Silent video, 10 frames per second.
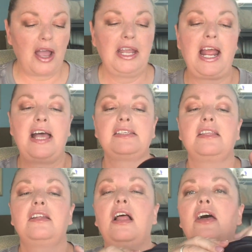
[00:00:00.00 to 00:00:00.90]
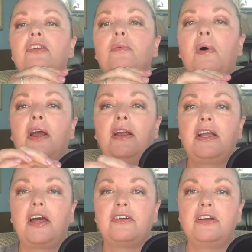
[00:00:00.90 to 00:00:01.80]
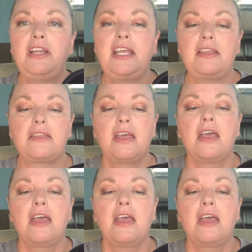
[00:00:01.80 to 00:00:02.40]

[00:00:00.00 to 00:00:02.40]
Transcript: It has a little underwiring underneath.